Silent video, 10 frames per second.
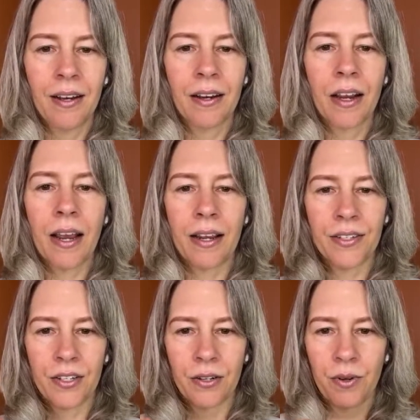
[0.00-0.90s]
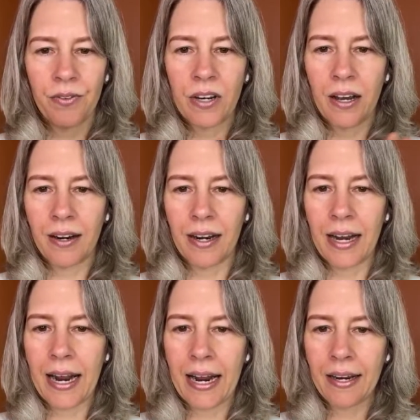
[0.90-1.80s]
Okay, so we've got an
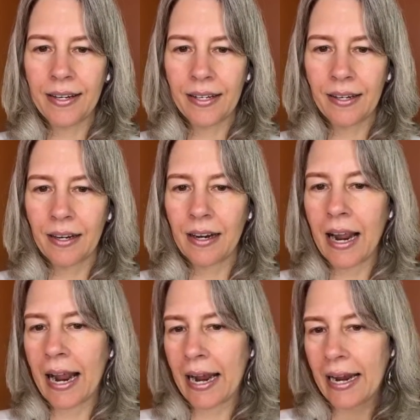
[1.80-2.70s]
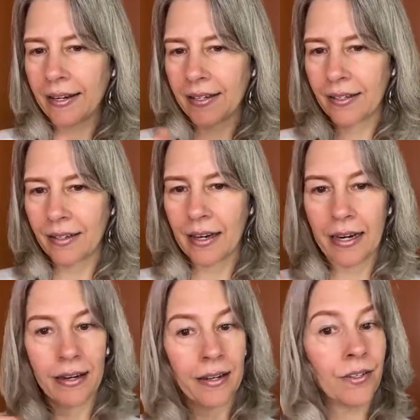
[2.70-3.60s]
8, an 8, an
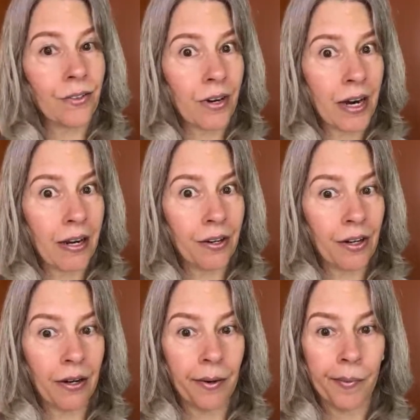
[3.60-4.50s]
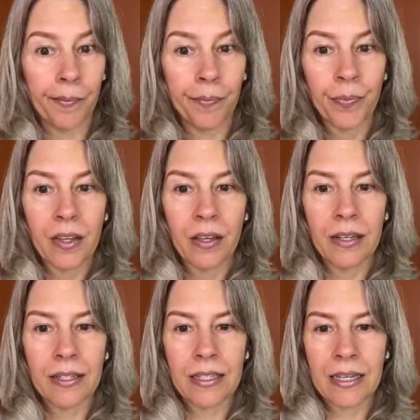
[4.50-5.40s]
8 is great, a
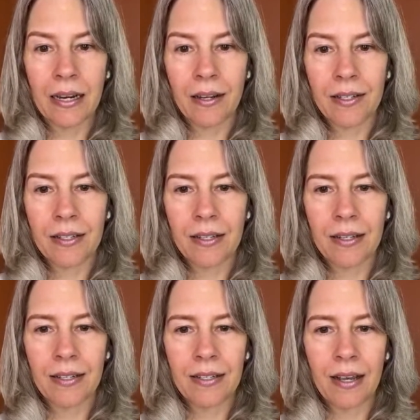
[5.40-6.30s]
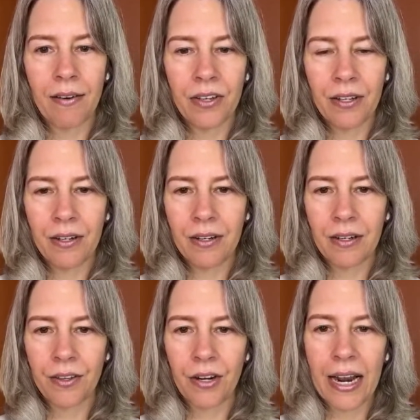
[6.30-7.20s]
6, a 7,
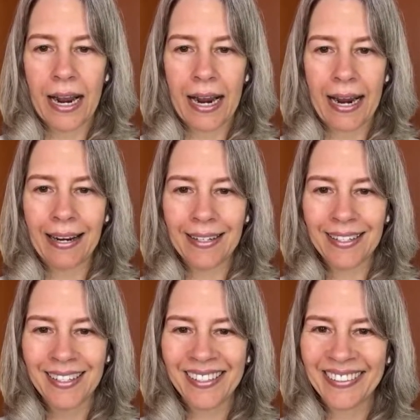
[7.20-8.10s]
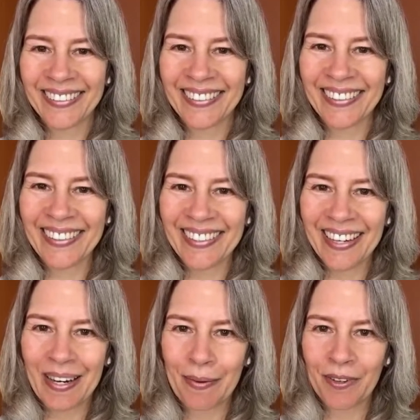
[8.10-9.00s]
another 8. Good
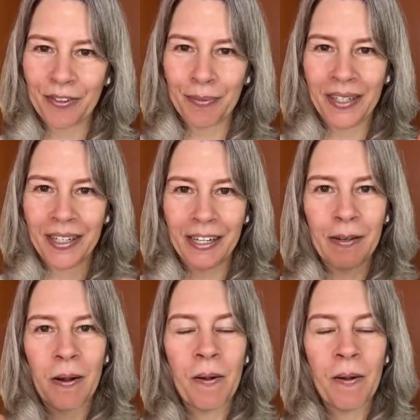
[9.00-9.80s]
job, everybody.